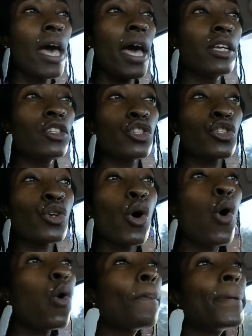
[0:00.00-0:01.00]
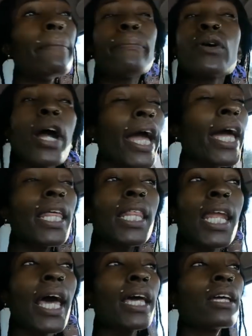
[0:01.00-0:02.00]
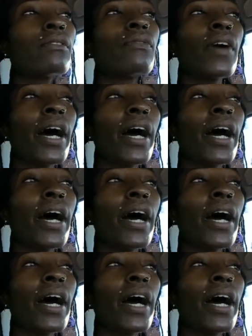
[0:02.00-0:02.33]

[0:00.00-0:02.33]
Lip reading: and just hope and pray that I can